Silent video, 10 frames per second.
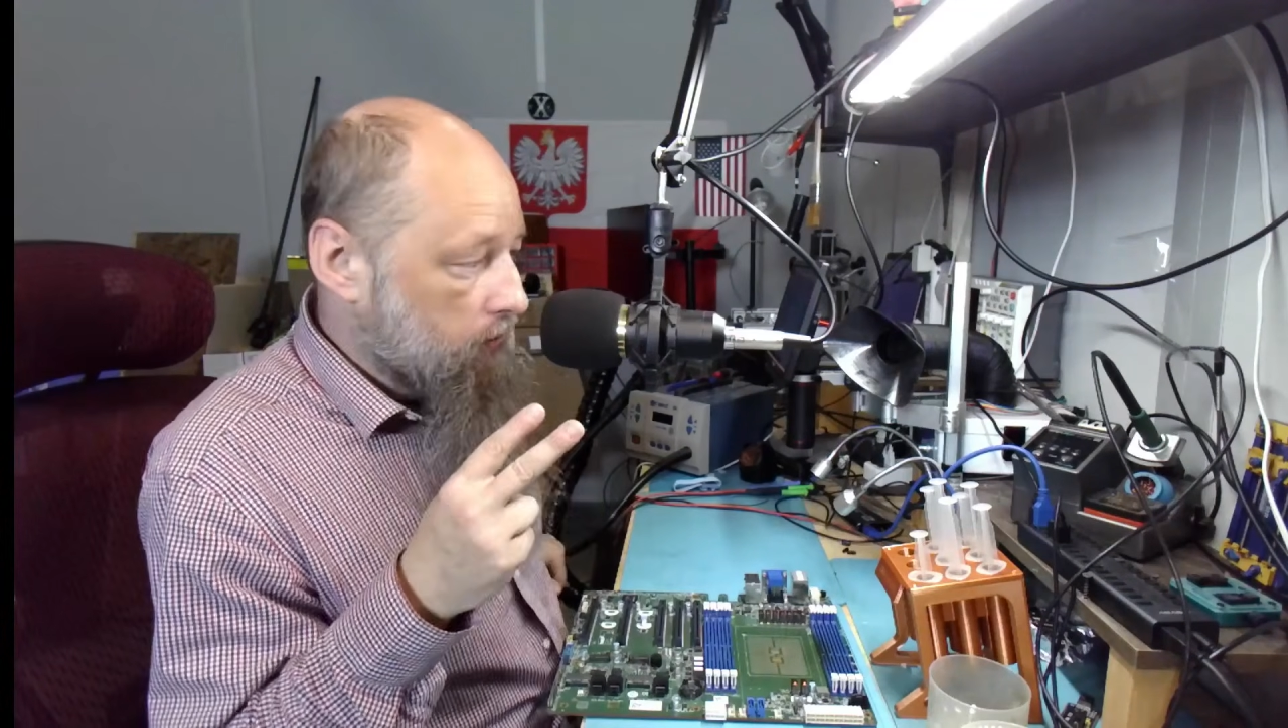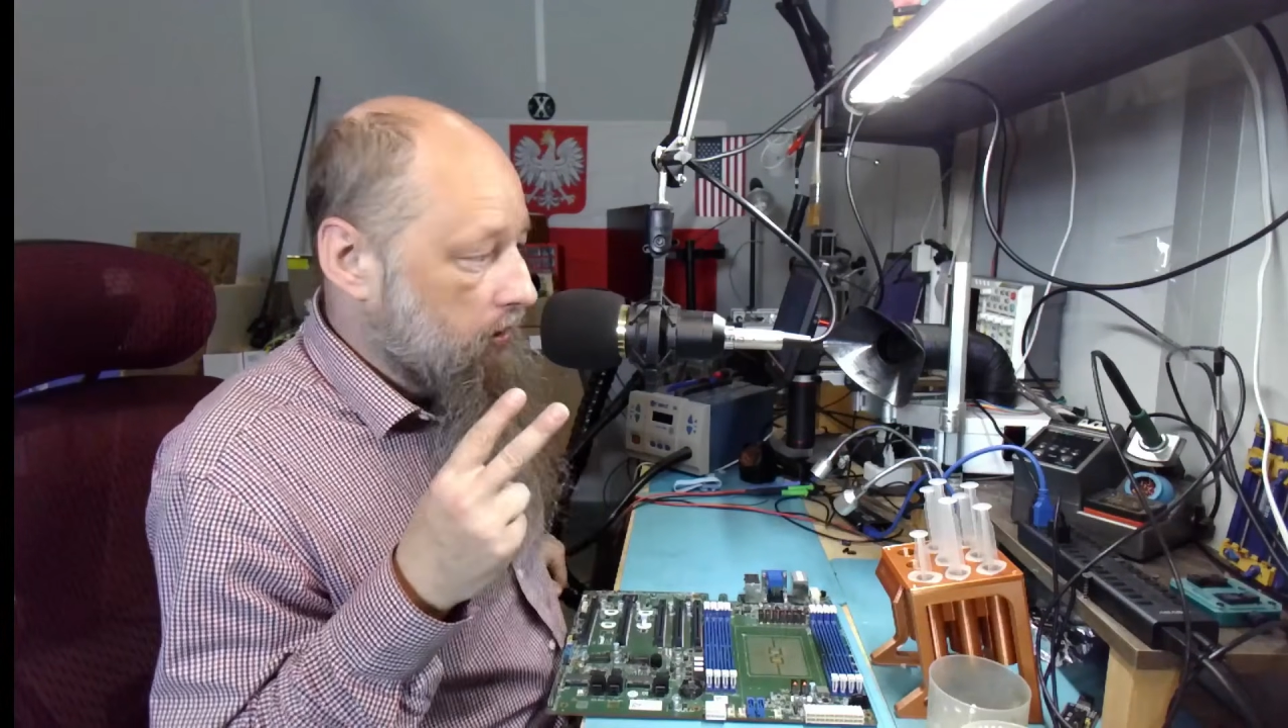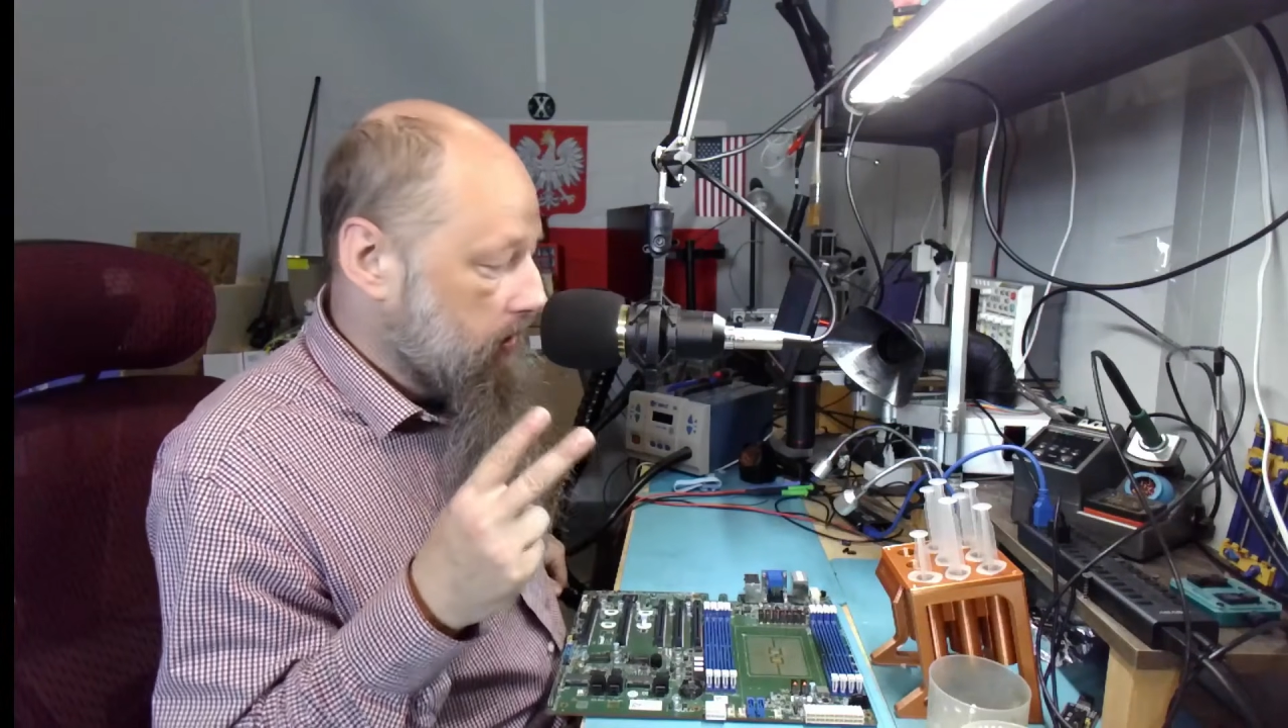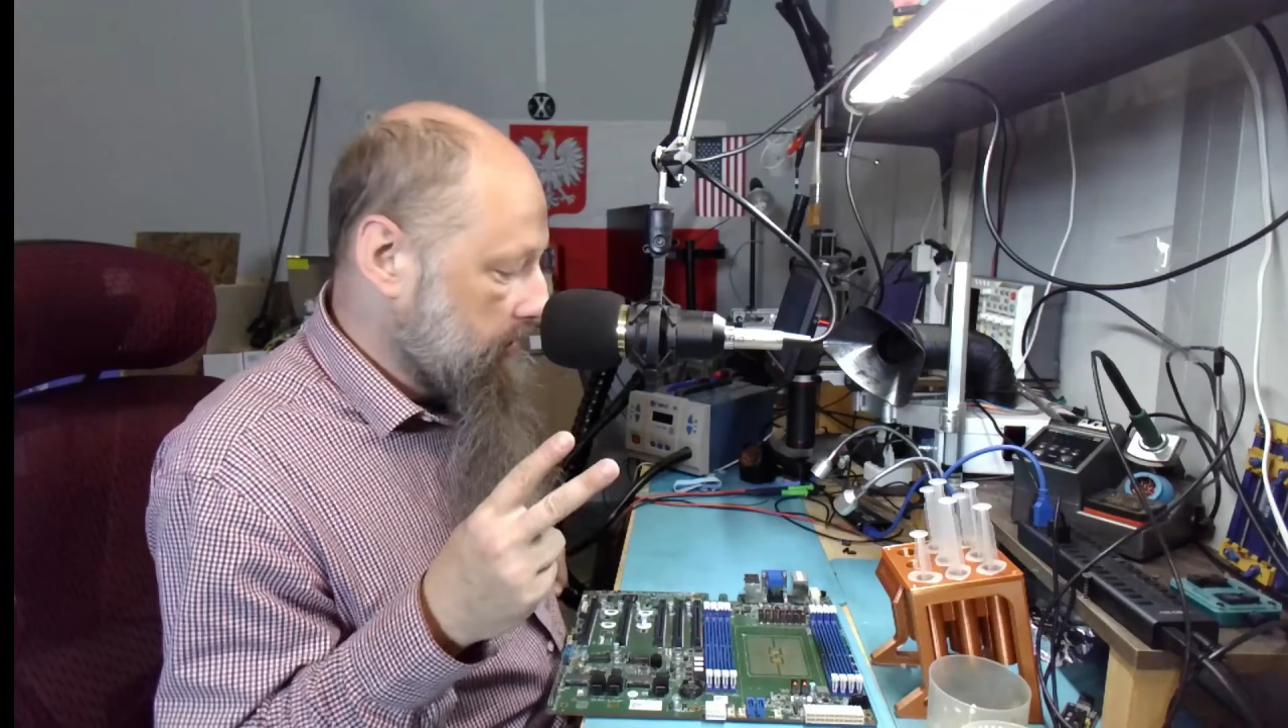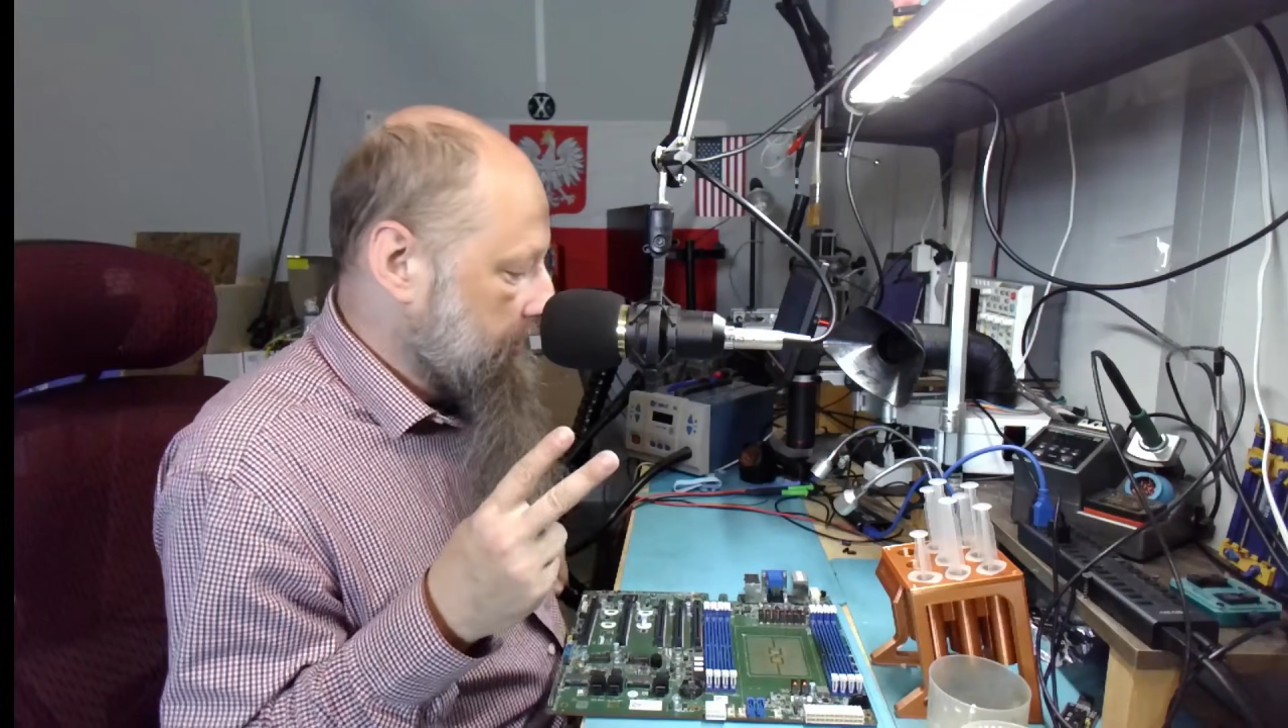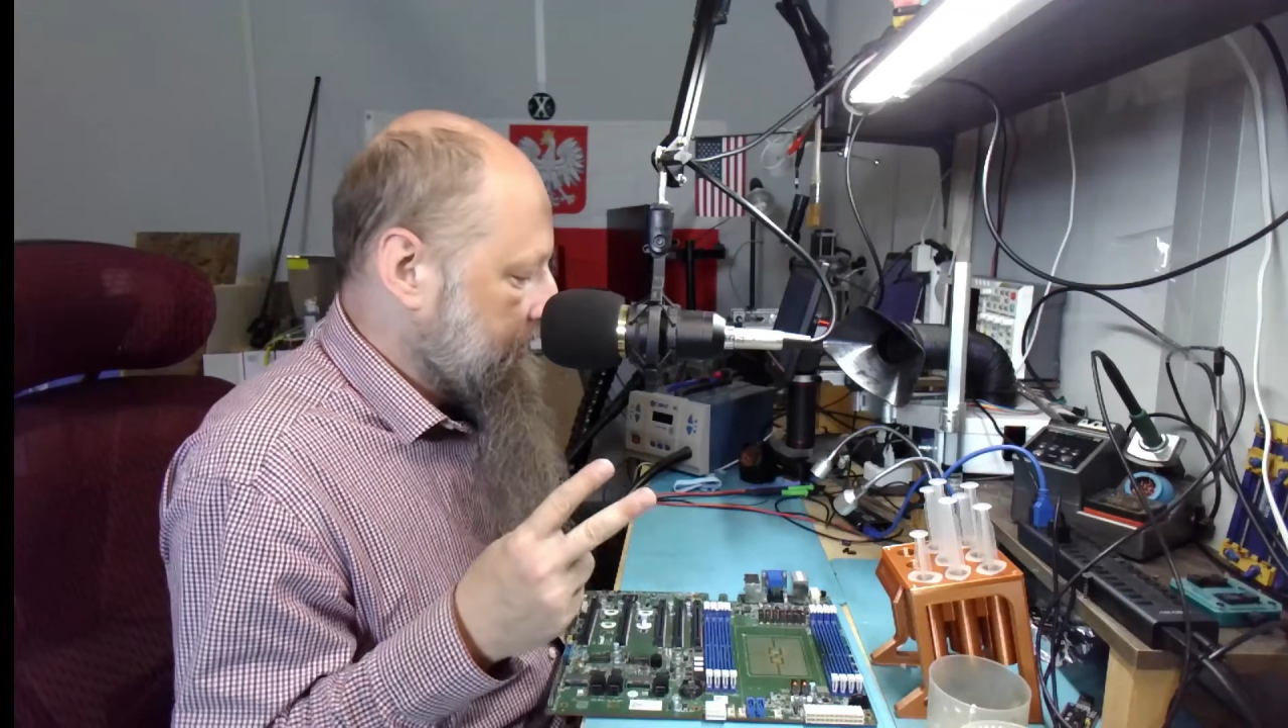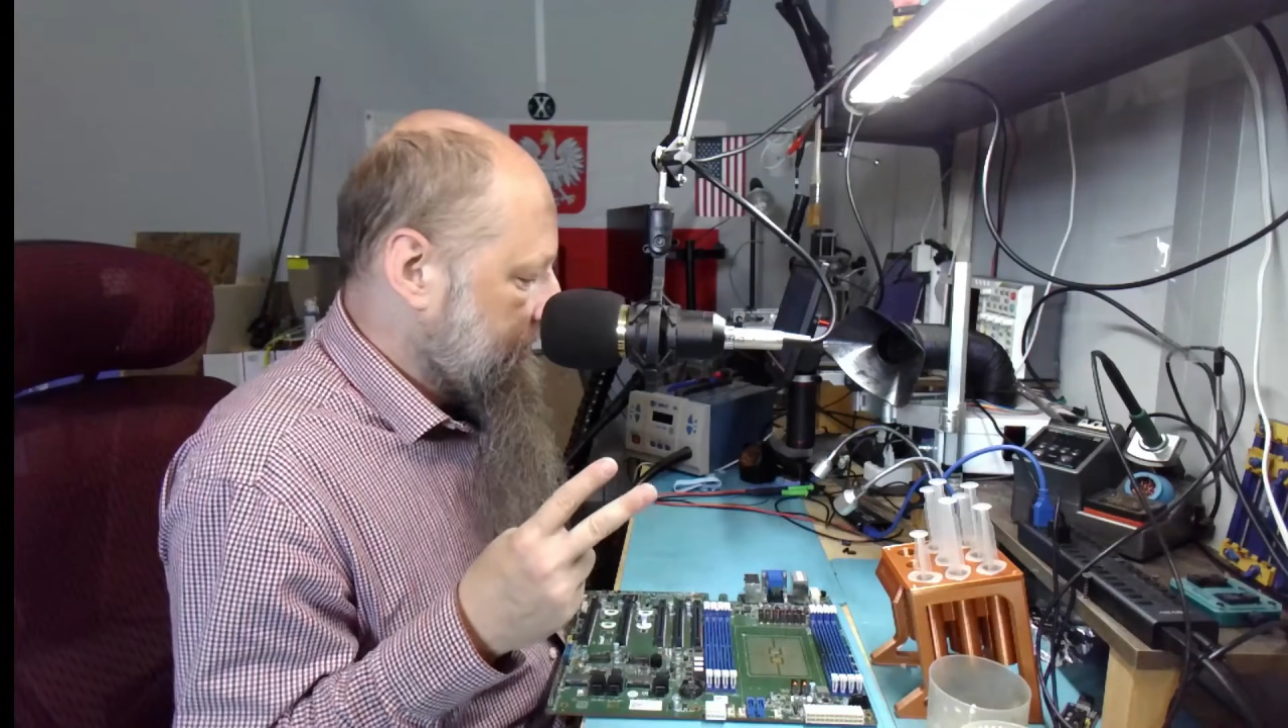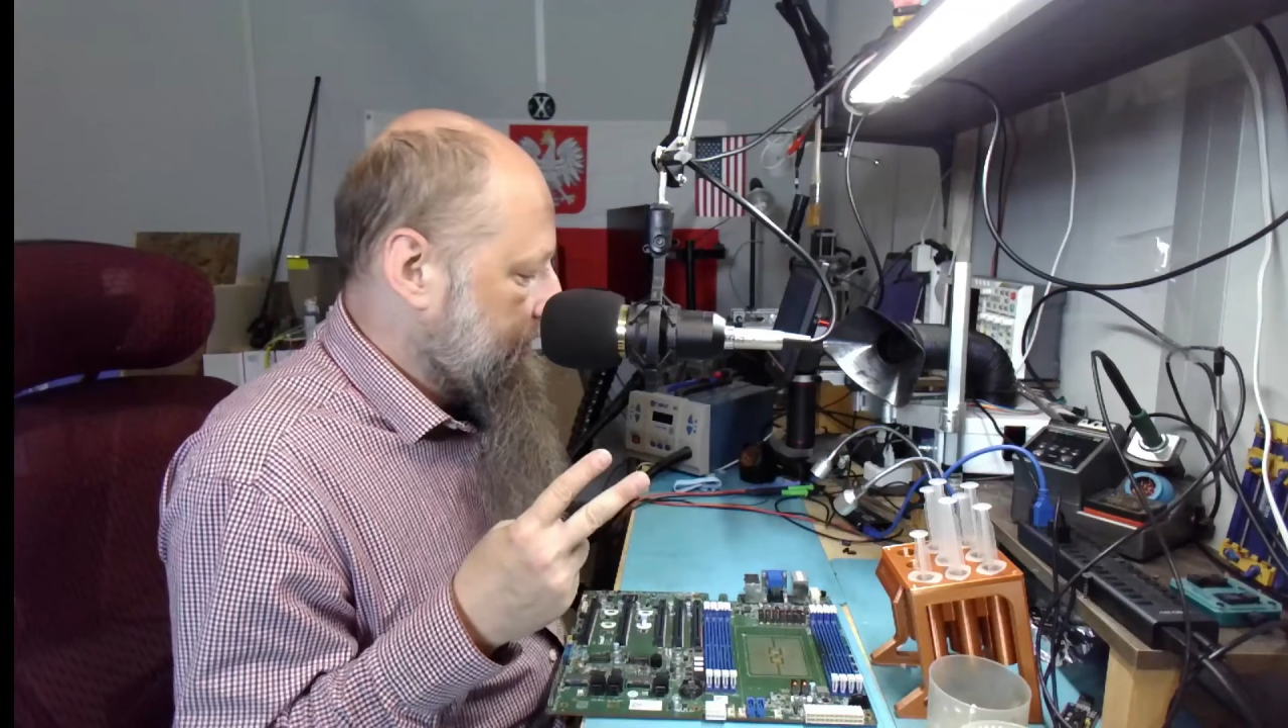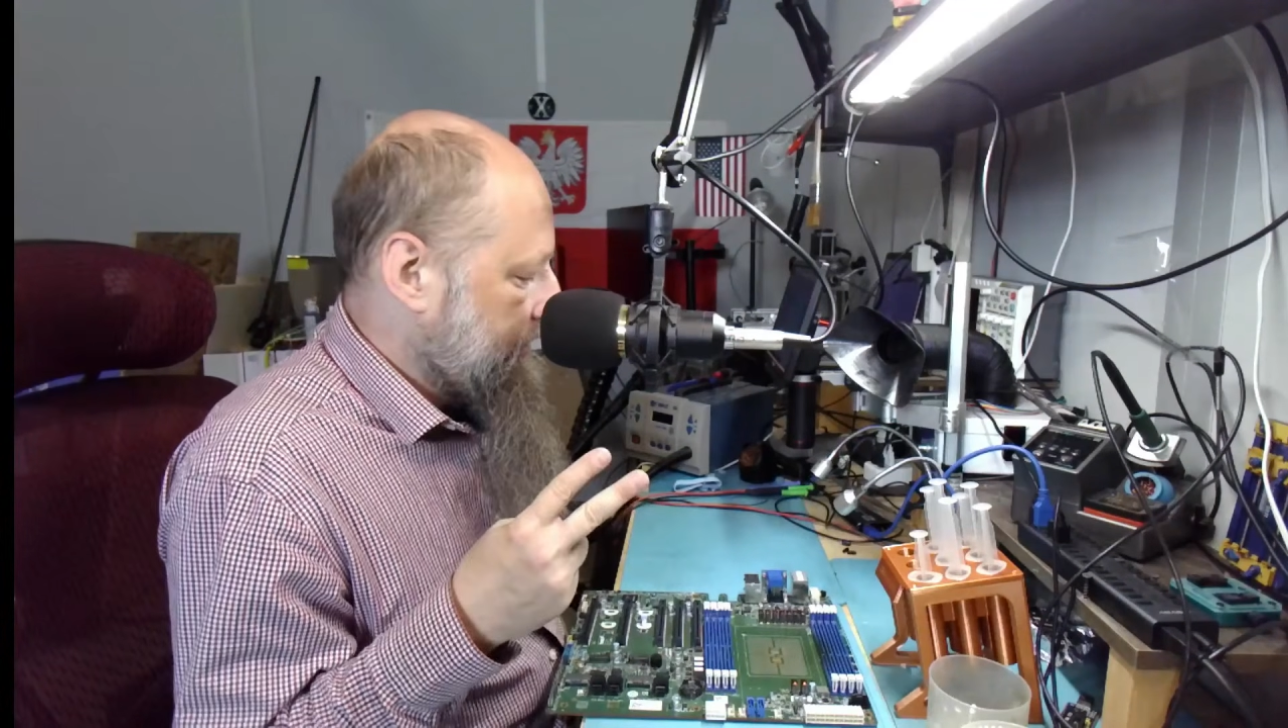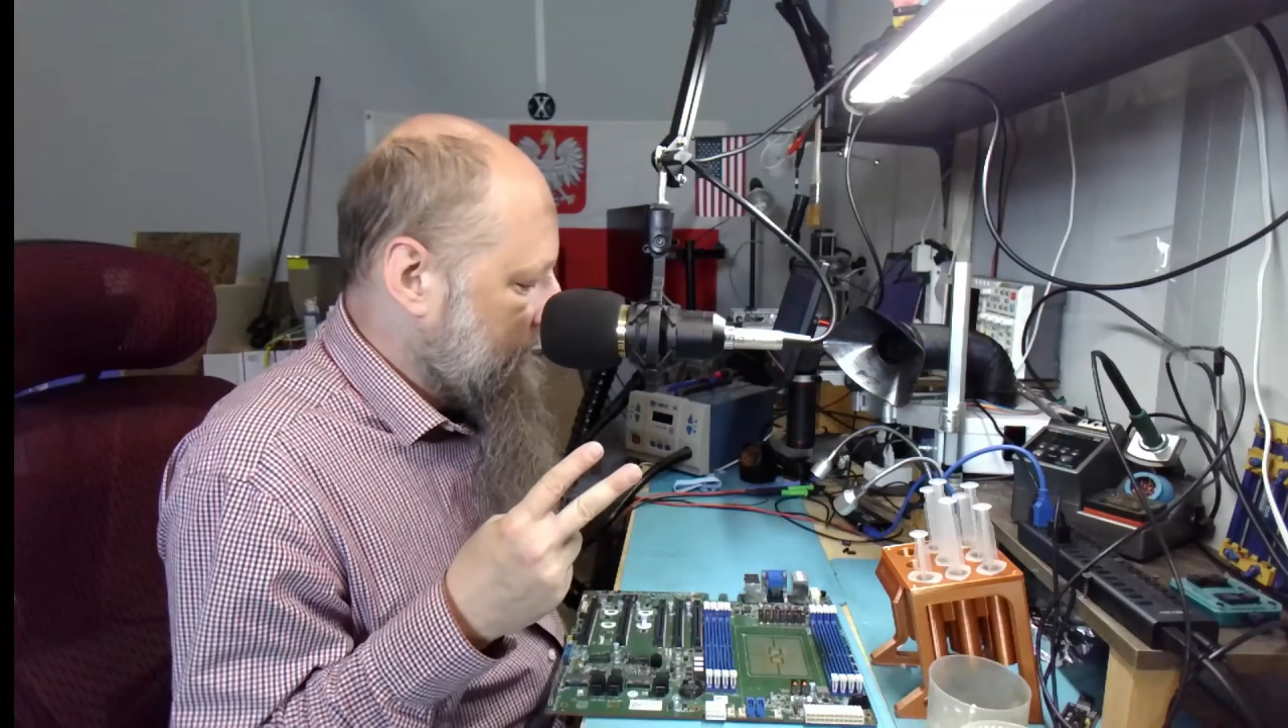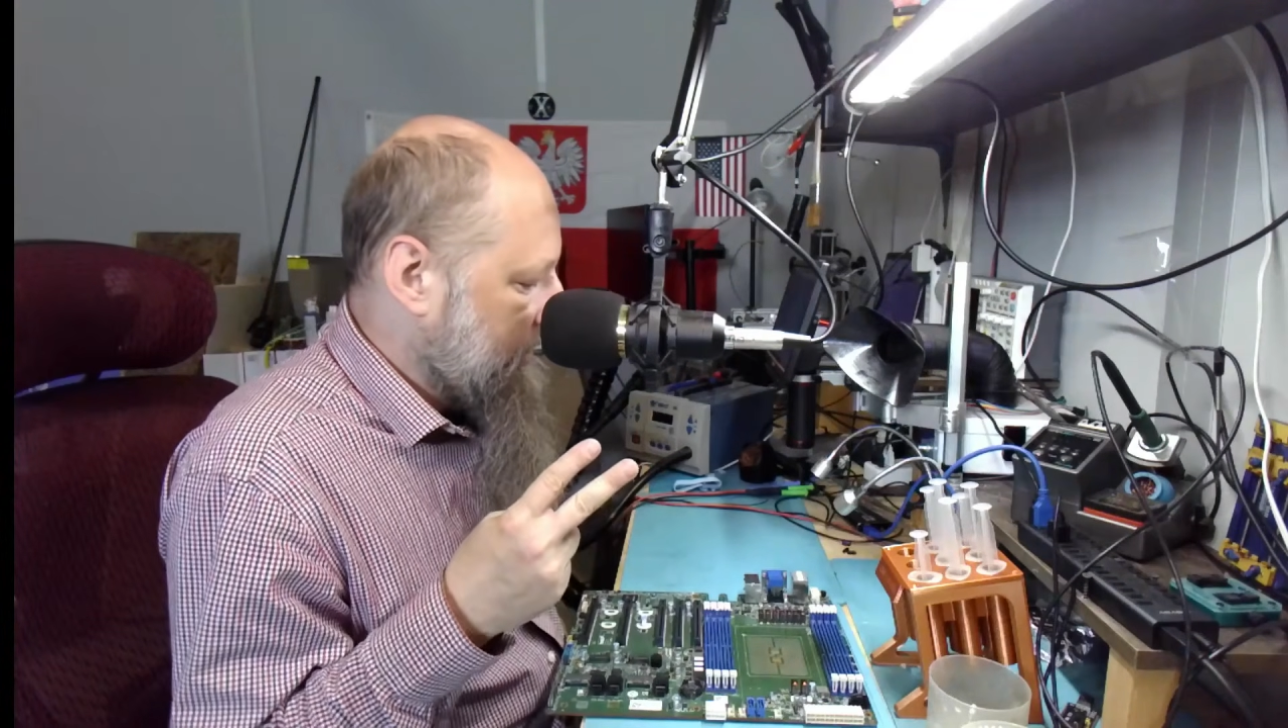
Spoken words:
reasons,